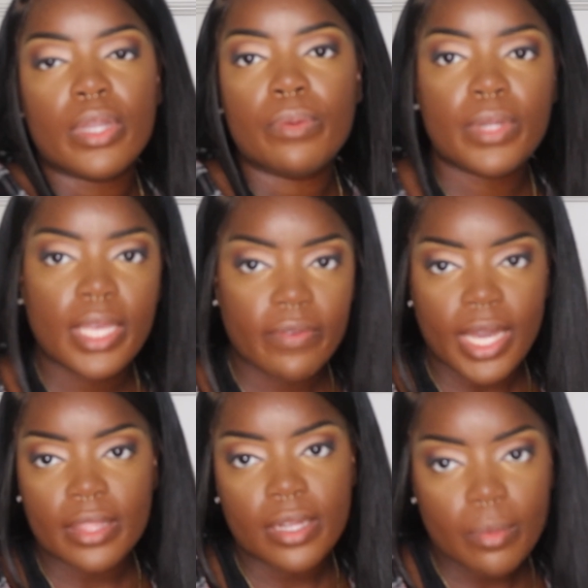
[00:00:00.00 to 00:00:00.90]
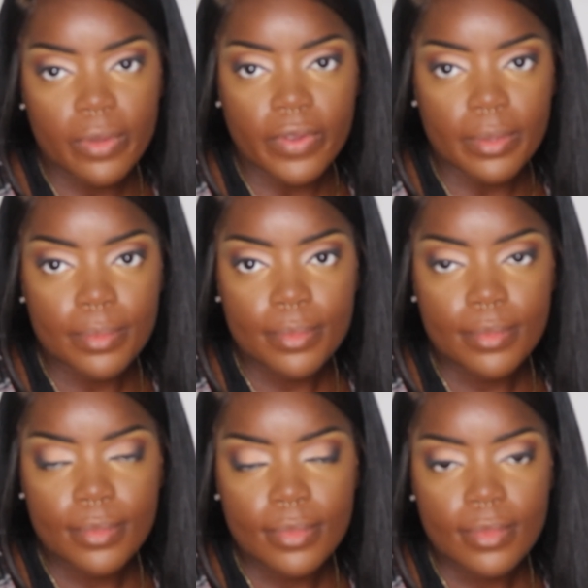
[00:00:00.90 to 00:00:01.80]
would he have gotten the number from?
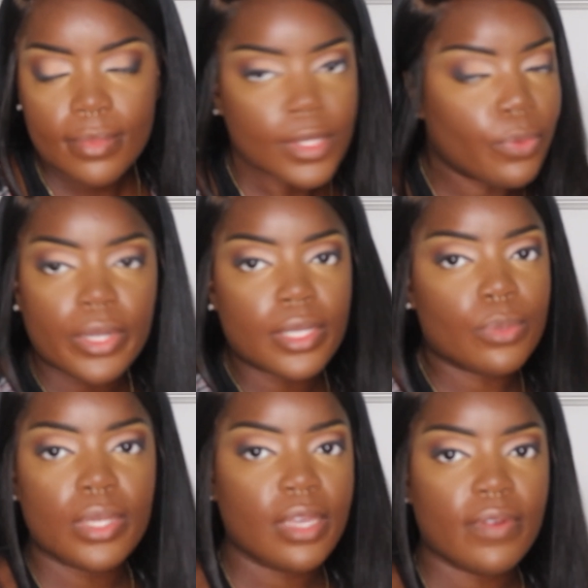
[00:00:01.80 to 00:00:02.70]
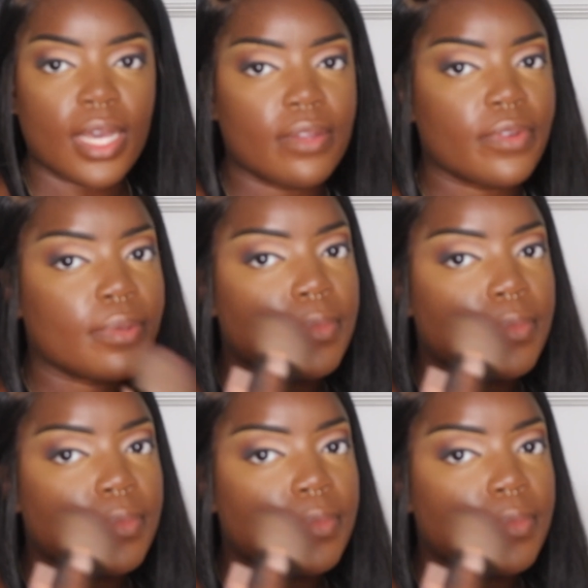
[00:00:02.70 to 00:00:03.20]
Where else would he have gotten it from?